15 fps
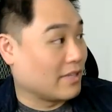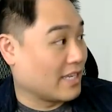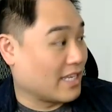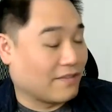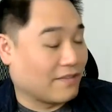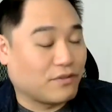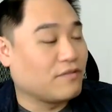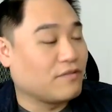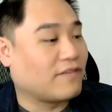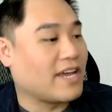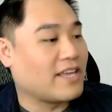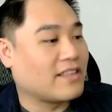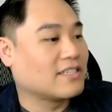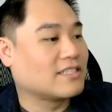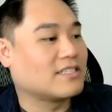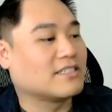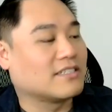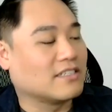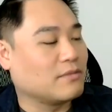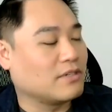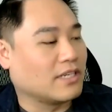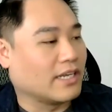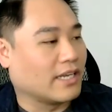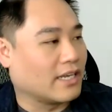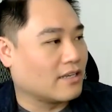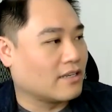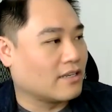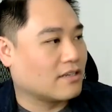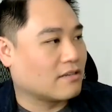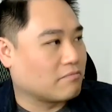And I'm like, if you find this is
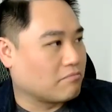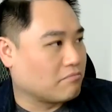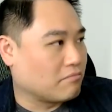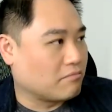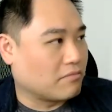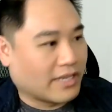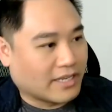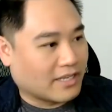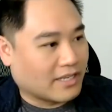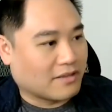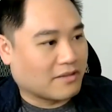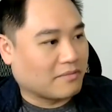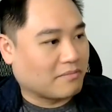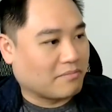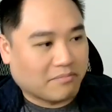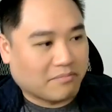limiting, like